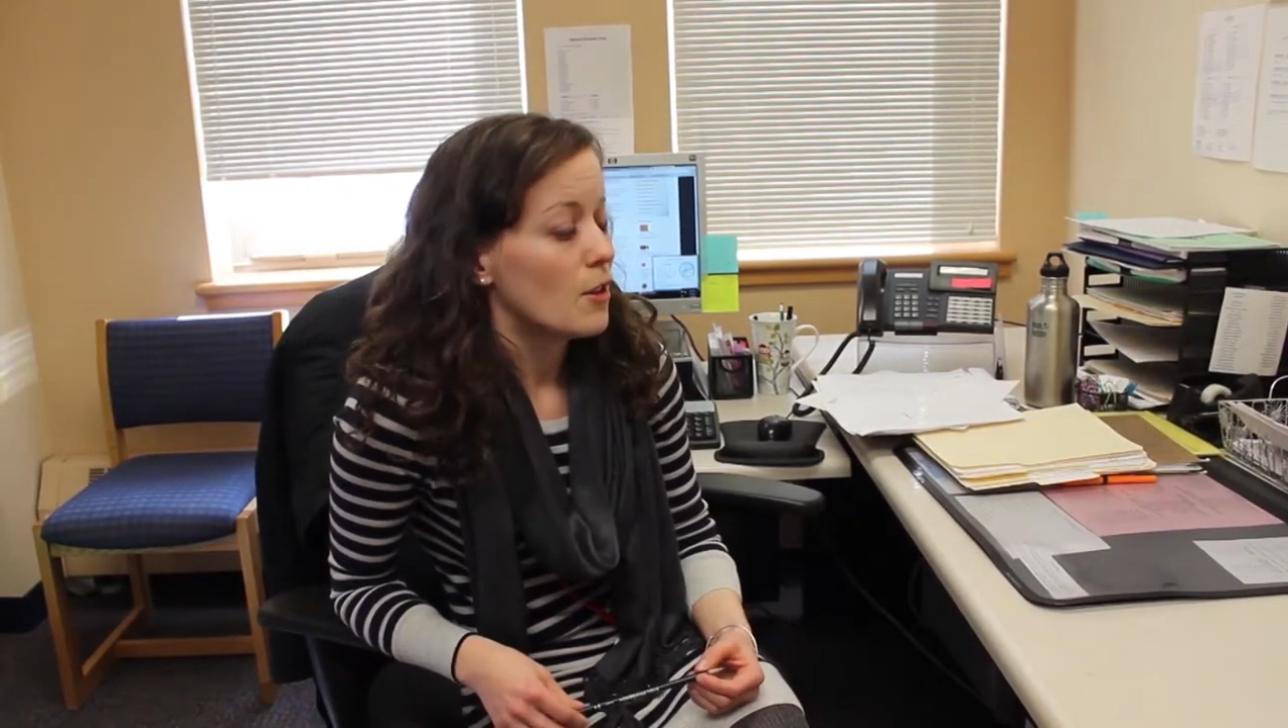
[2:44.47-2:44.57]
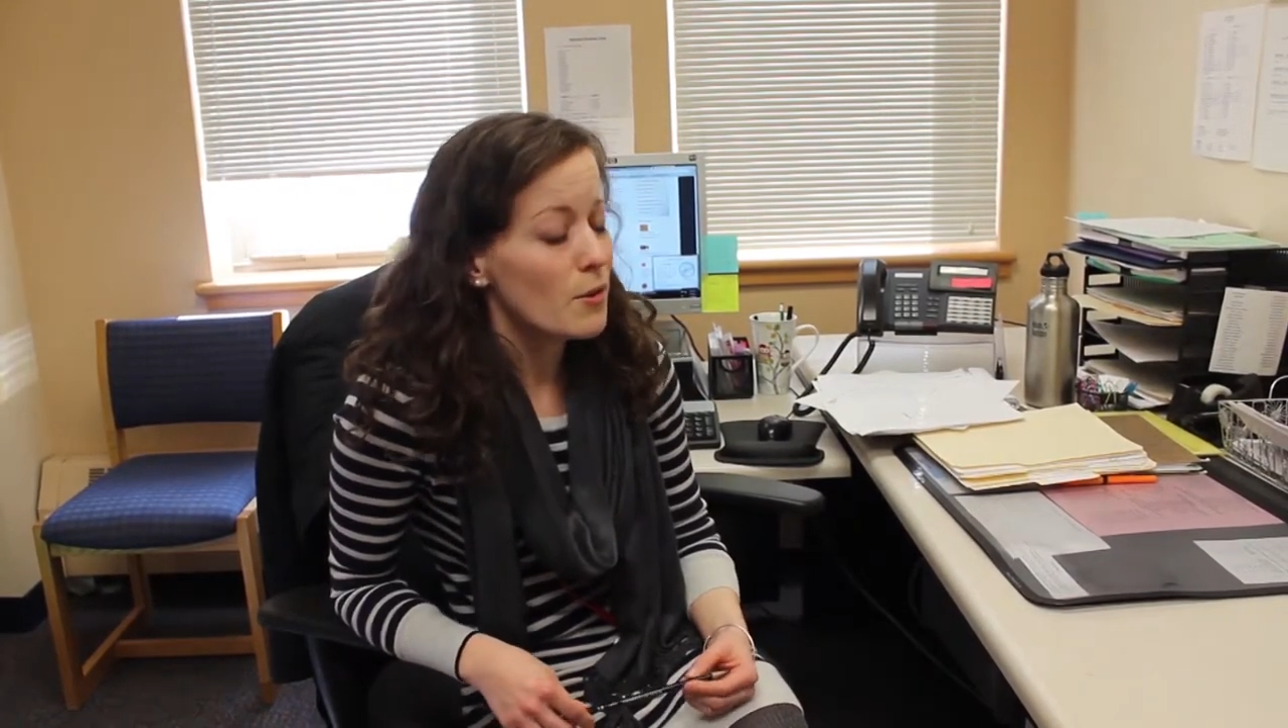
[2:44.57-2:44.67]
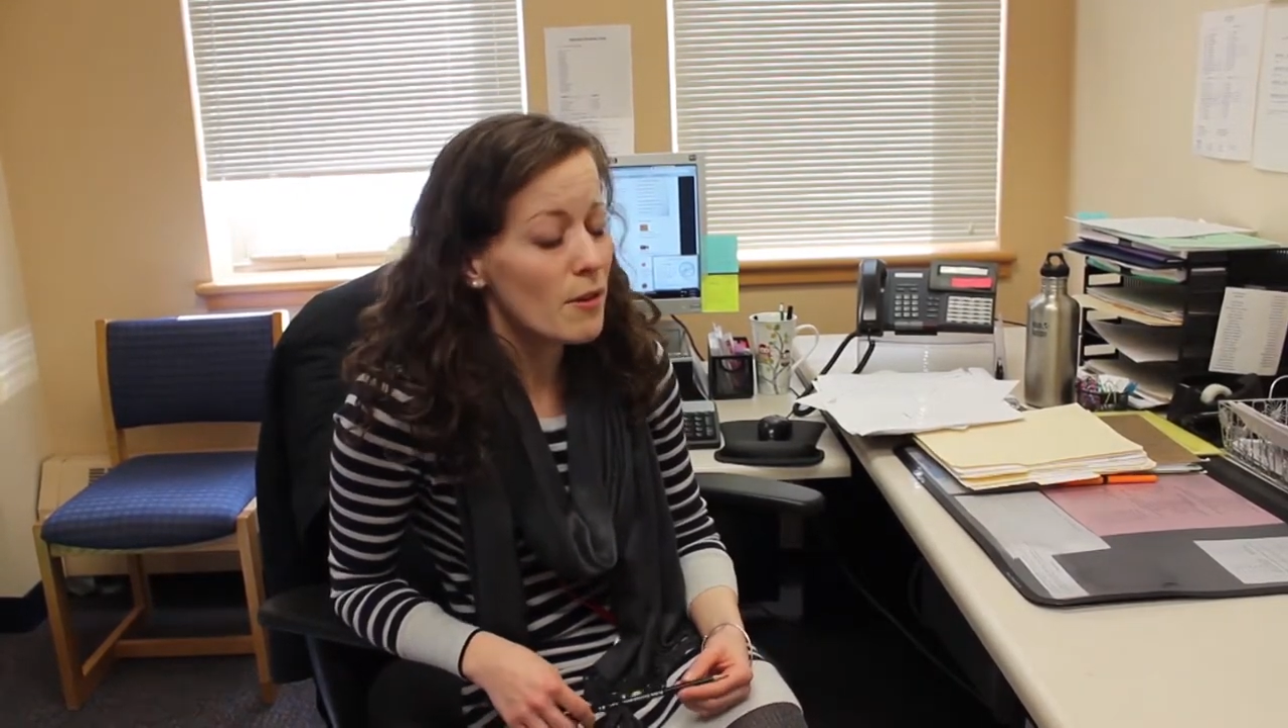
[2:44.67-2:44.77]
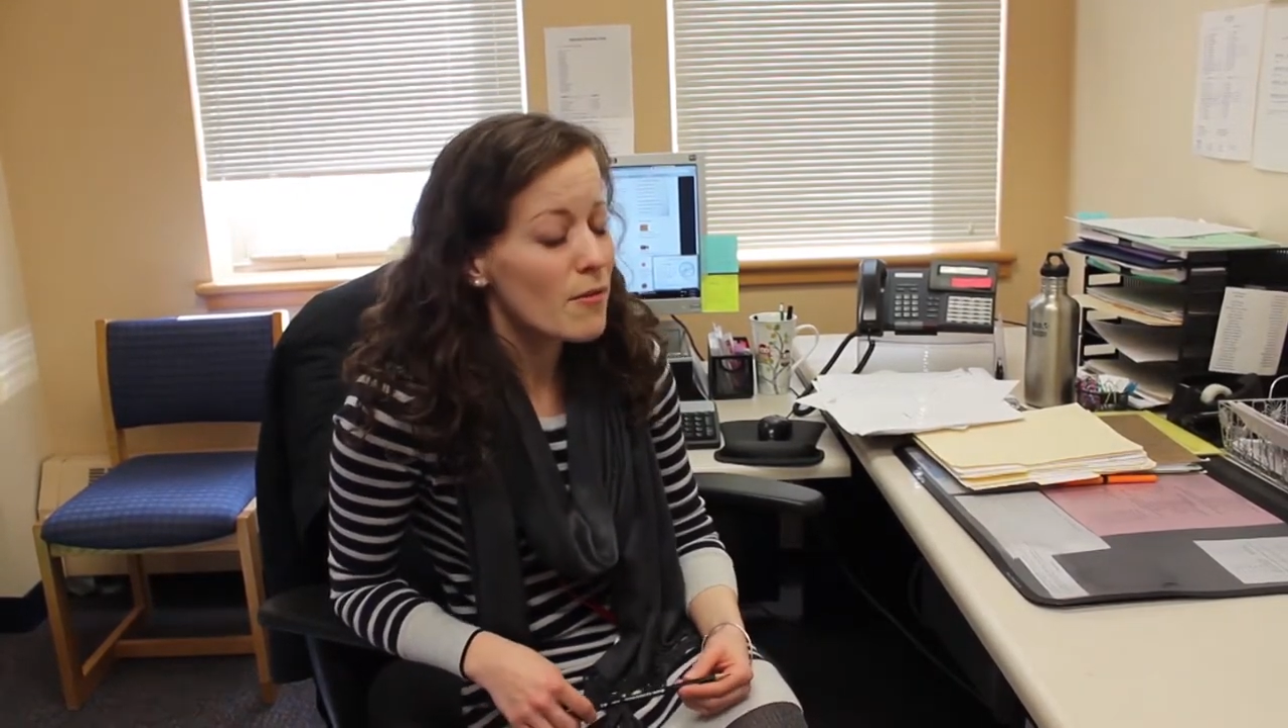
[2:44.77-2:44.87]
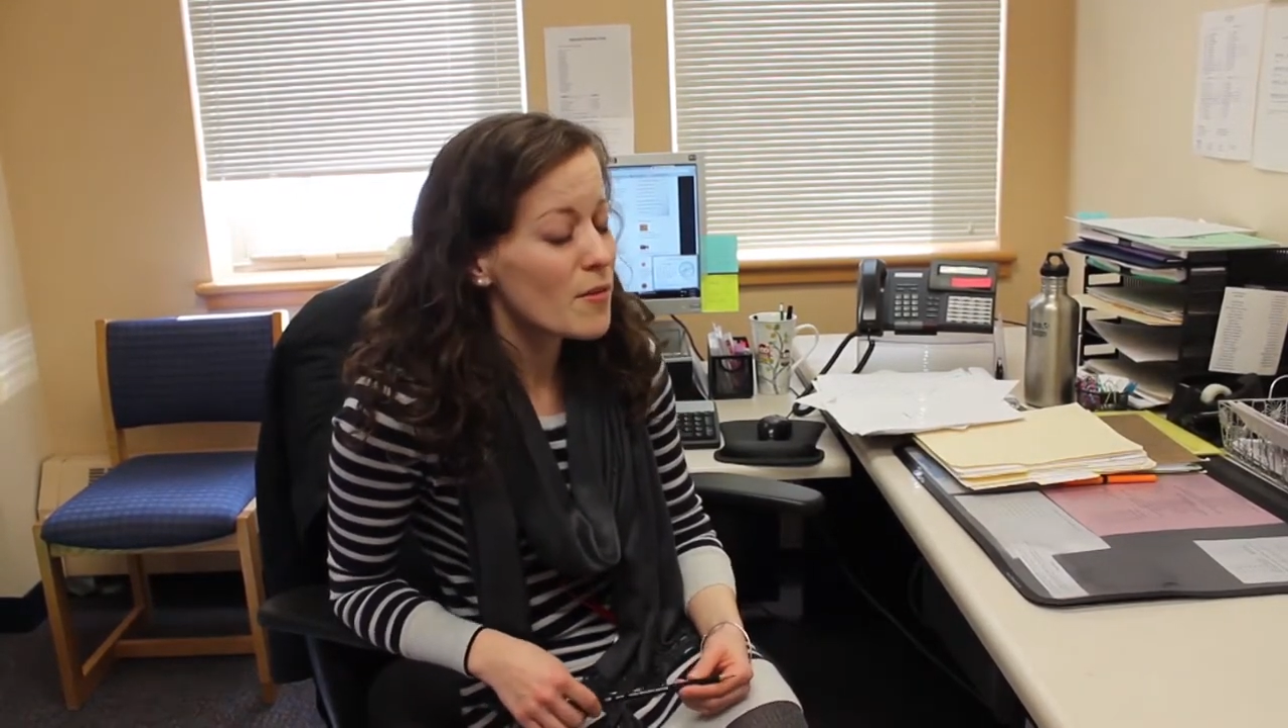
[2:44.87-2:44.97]

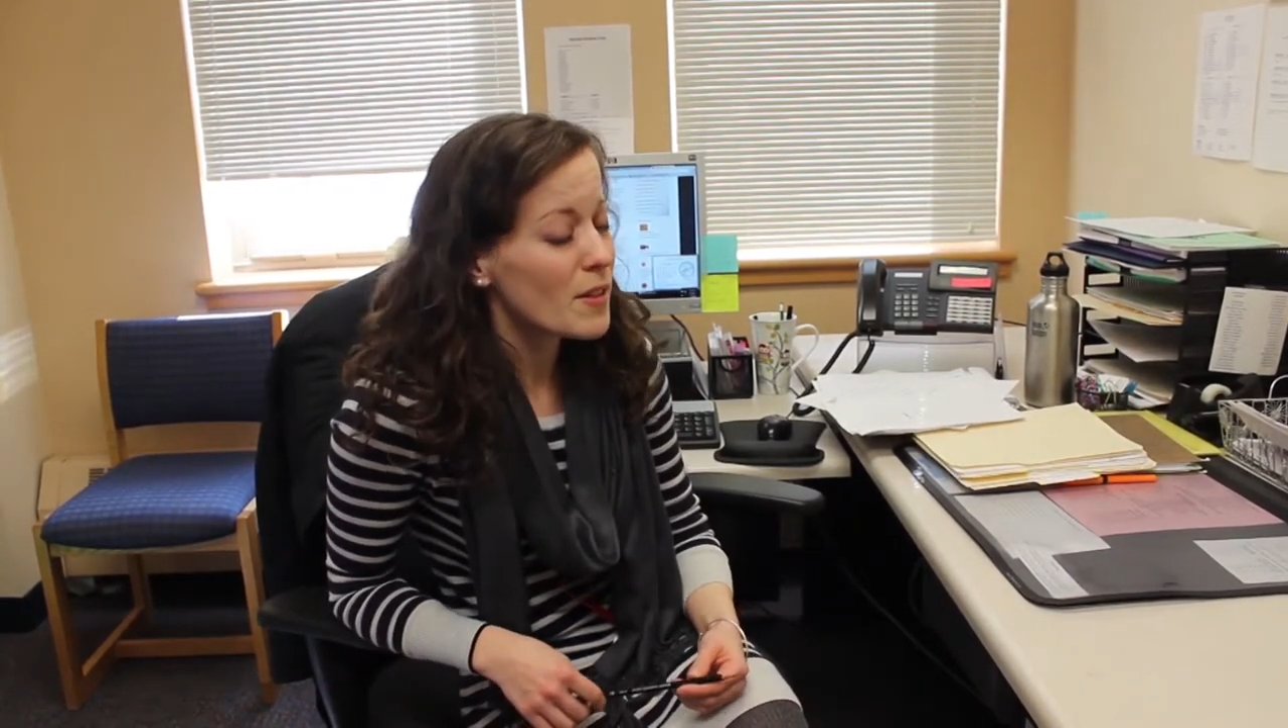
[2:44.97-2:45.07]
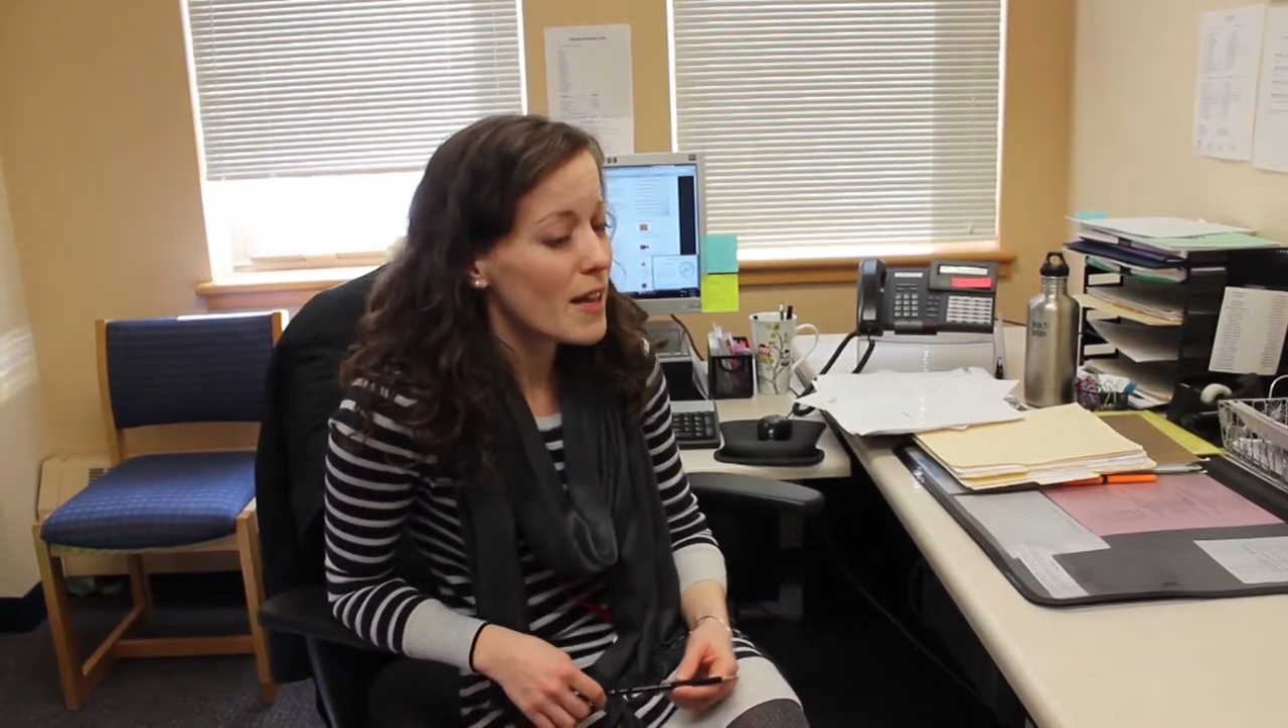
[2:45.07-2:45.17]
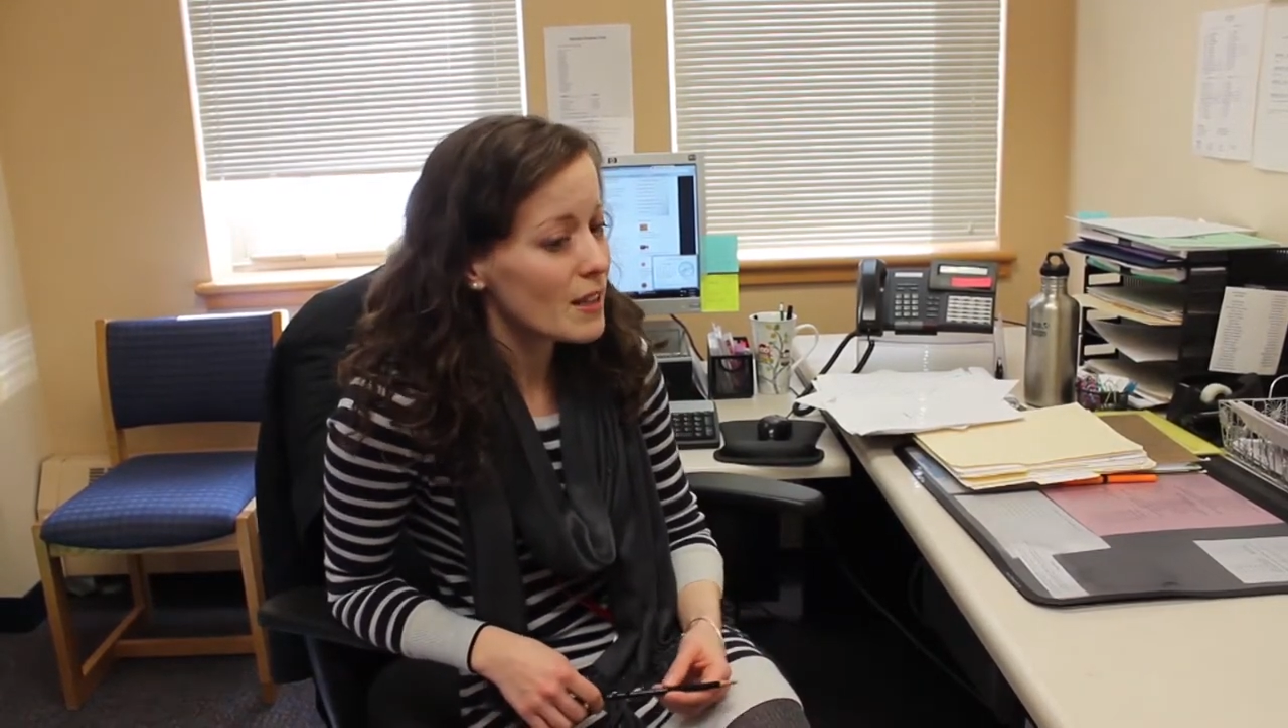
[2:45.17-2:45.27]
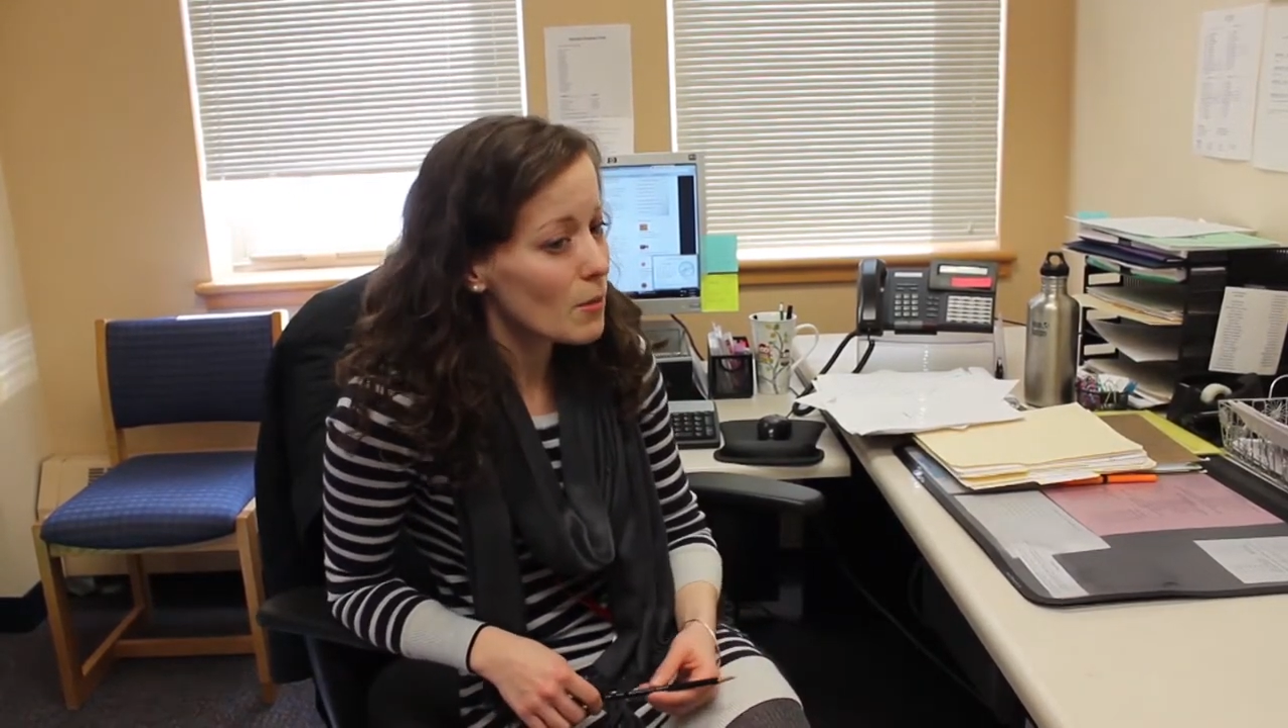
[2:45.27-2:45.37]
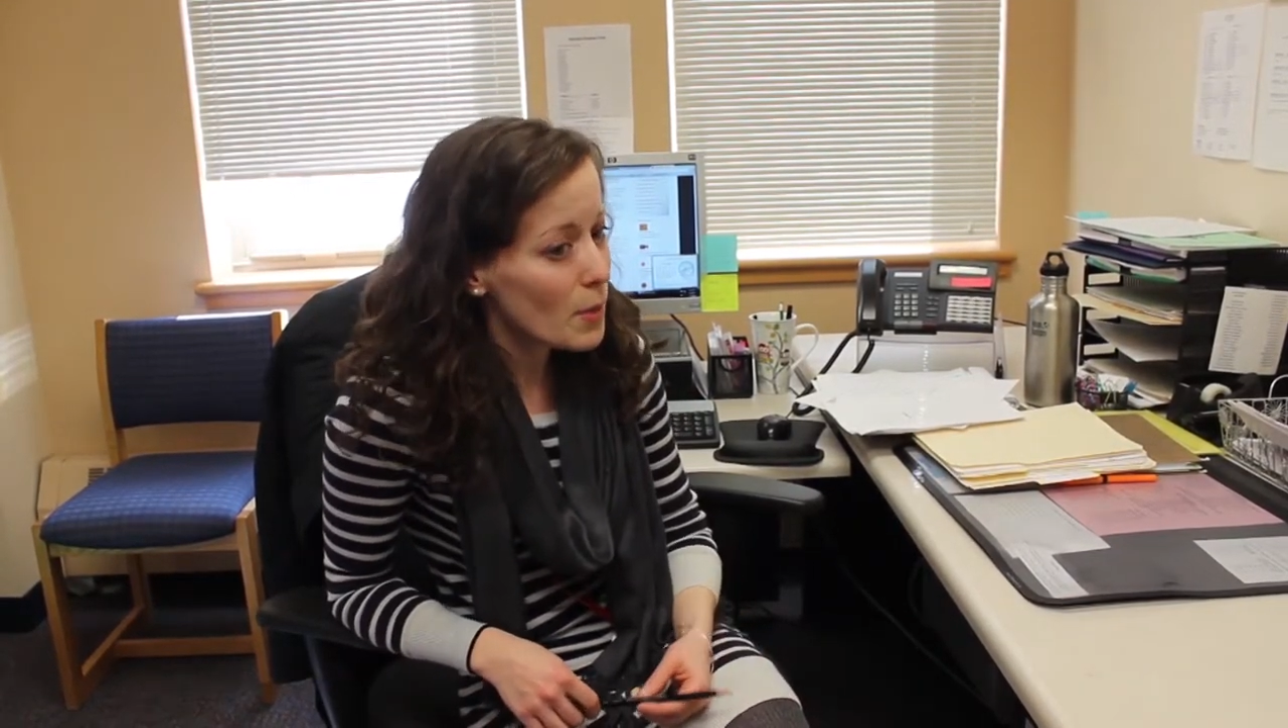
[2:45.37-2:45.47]
You never even last